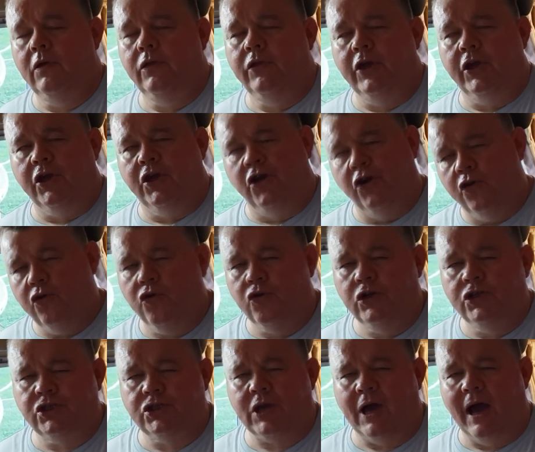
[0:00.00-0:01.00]
that
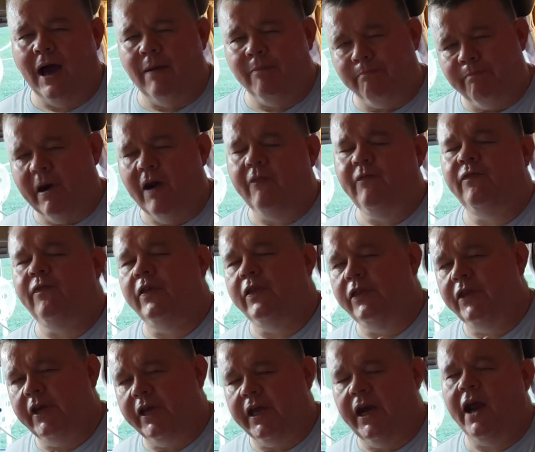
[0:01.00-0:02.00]
grows above
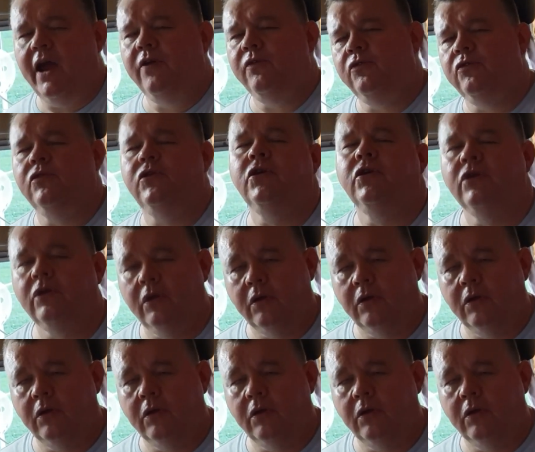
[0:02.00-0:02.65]
the ground,